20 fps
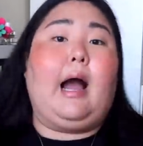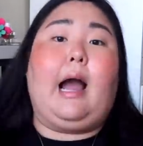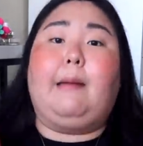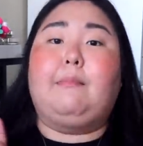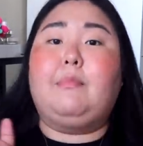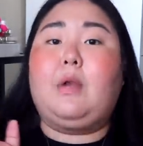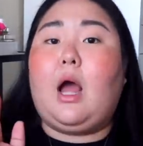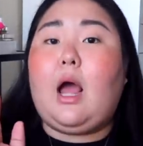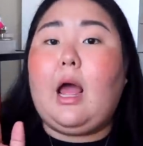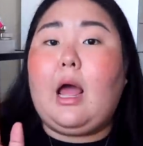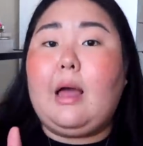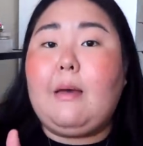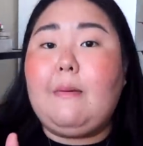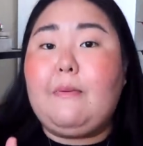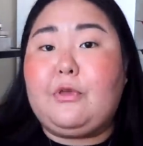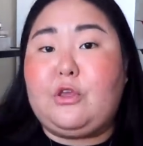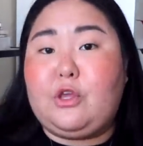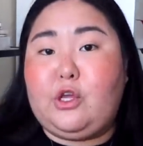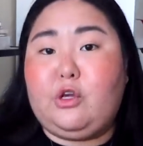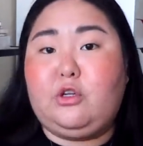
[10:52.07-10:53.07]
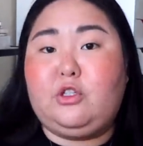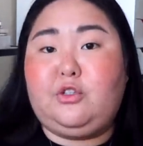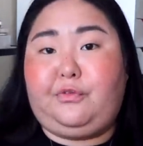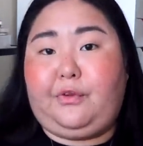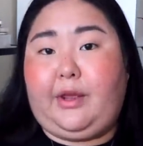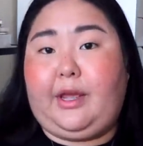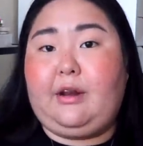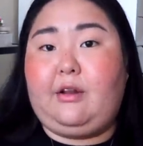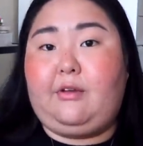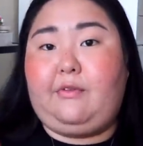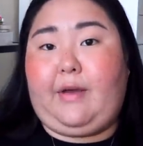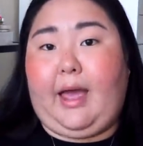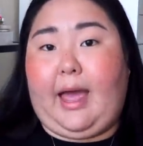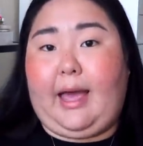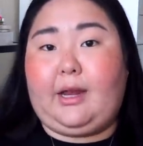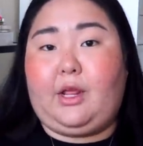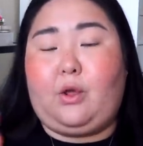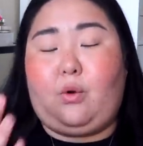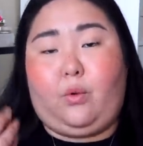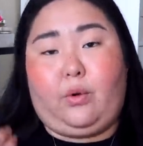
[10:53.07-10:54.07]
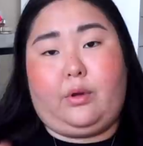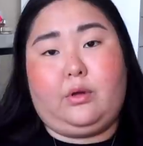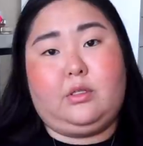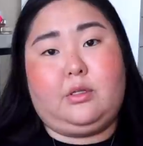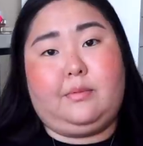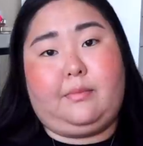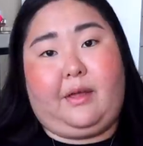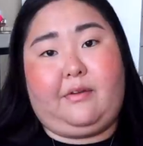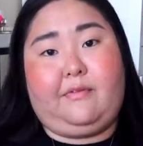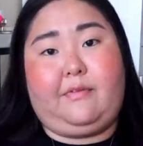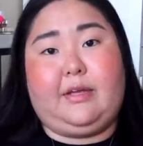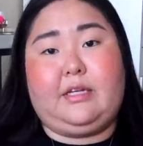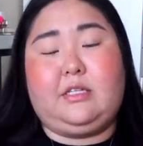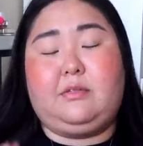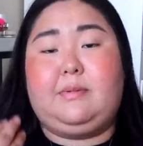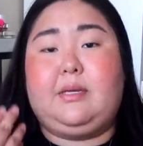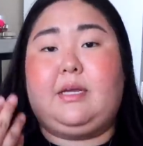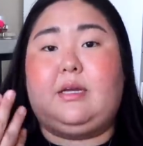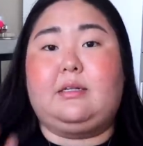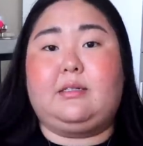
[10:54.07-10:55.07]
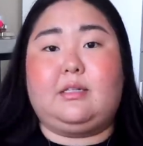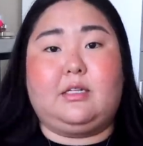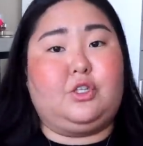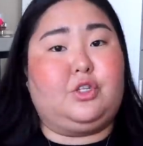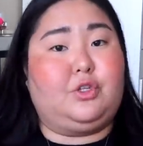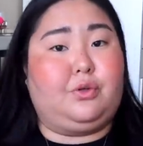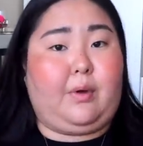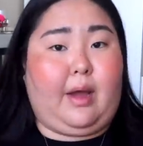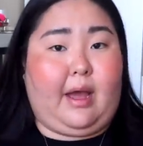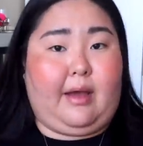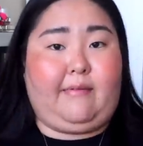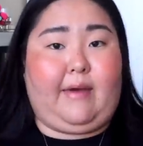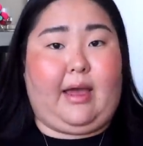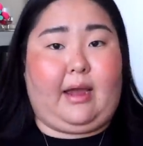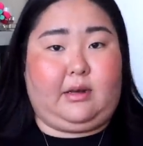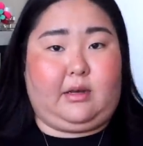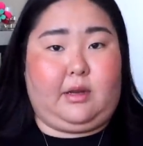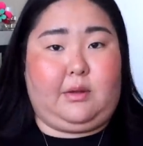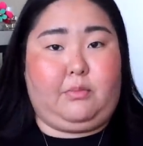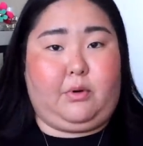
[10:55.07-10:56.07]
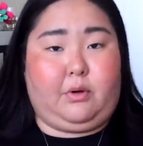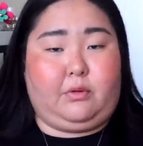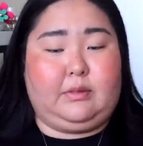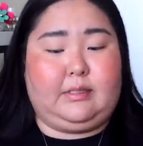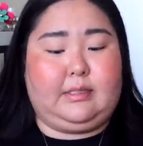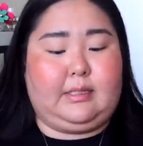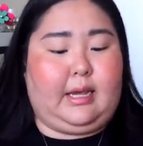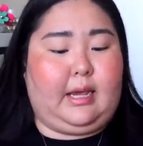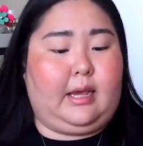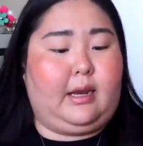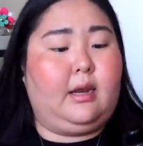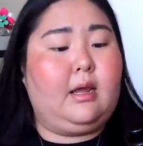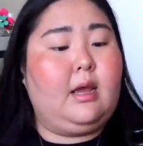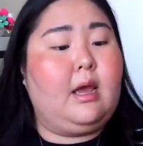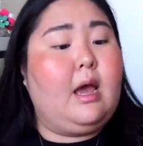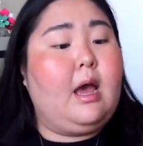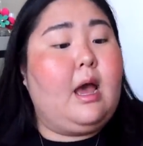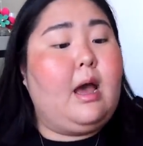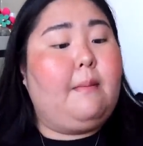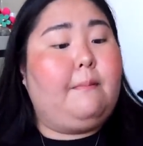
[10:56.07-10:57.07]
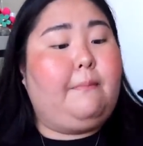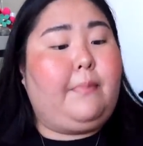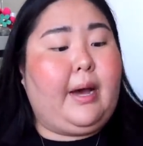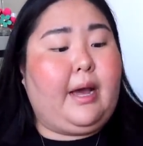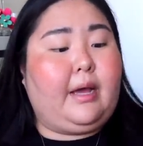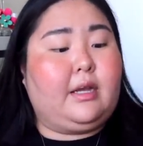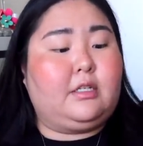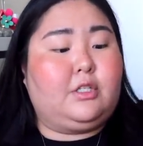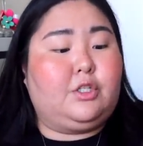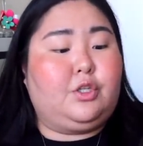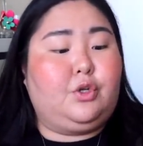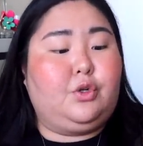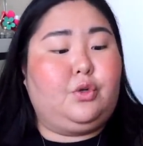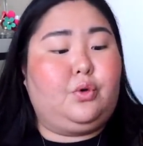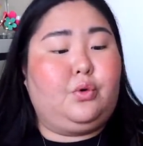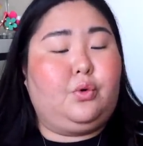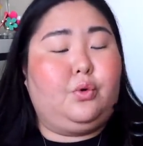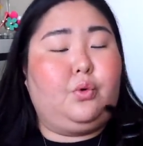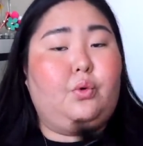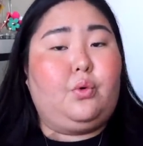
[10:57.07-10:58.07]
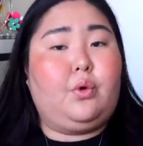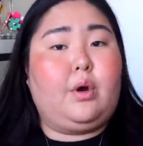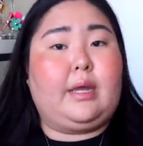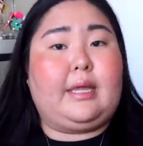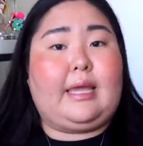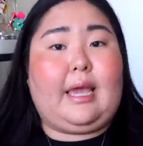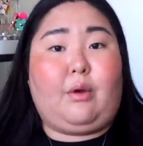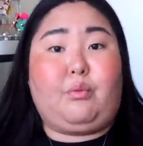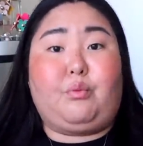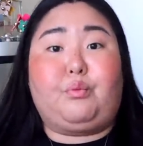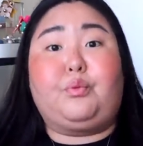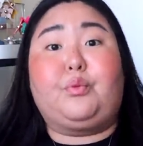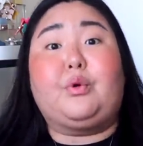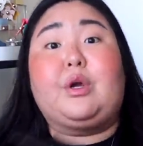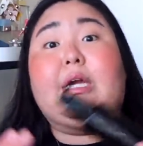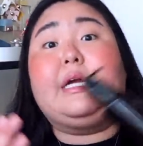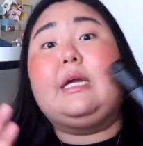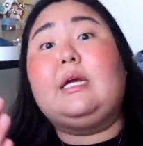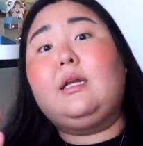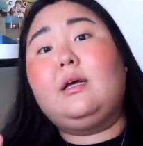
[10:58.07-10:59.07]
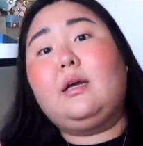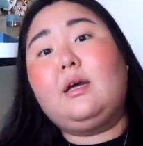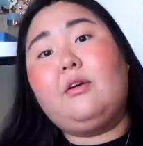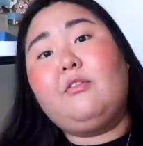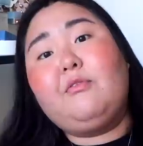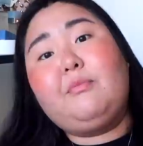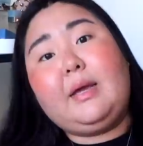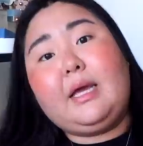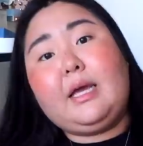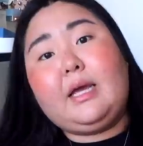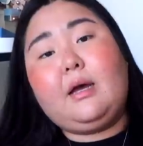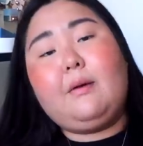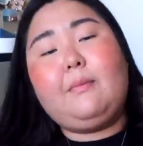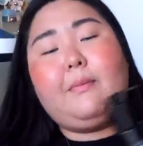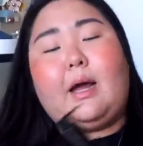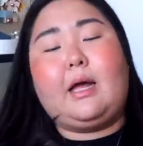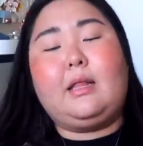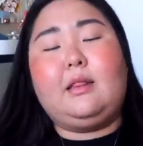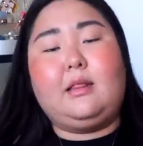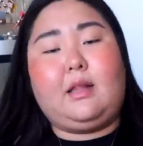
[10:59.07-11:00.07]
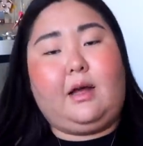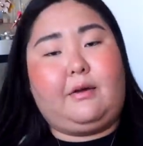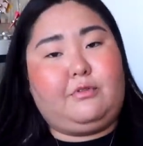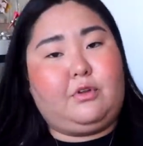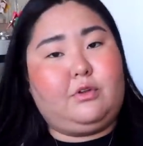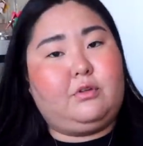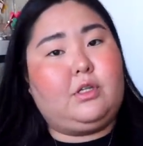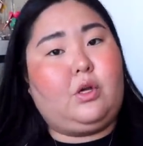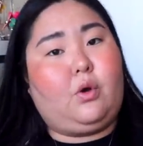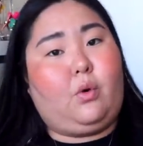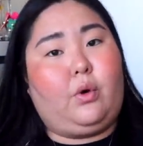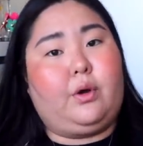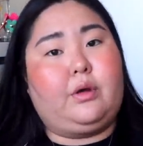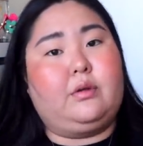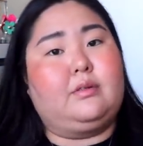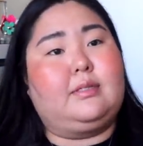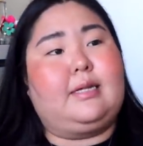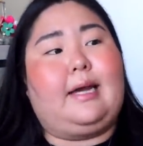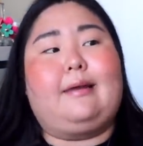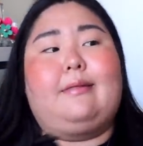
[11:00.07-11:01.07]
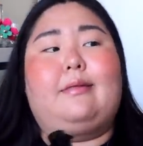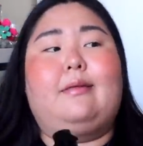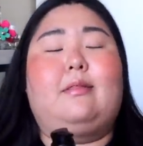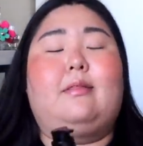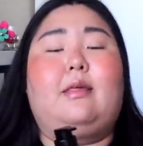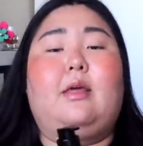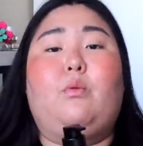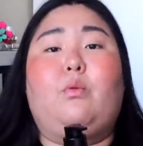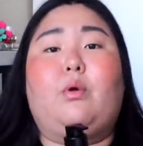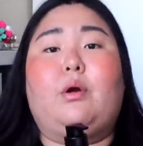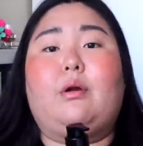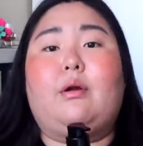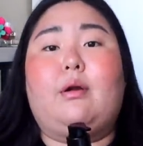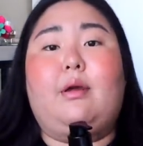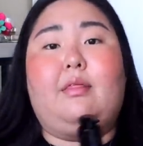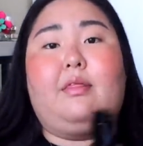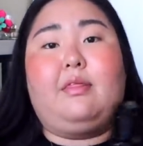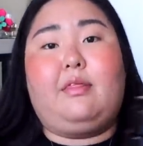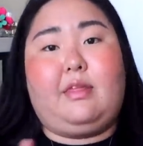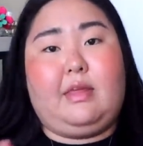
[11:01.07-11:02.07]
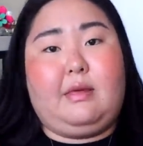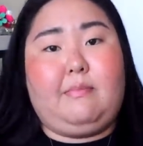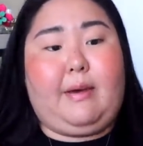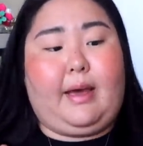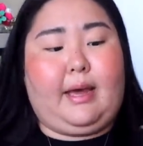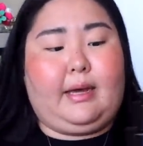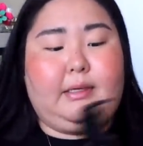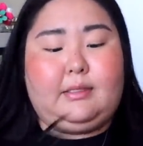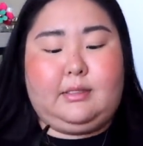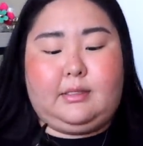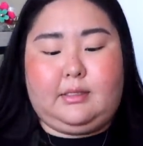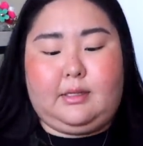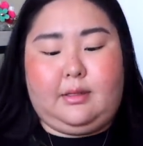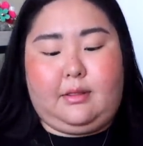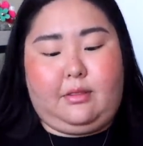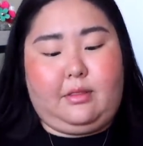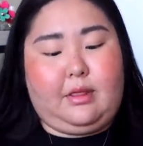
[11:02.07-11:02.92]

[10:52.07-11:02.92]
I'm not a huge fan of adding oil to my face because I do have acne prone skin, but to get rid of makeup, I love using oils. I think they work the best.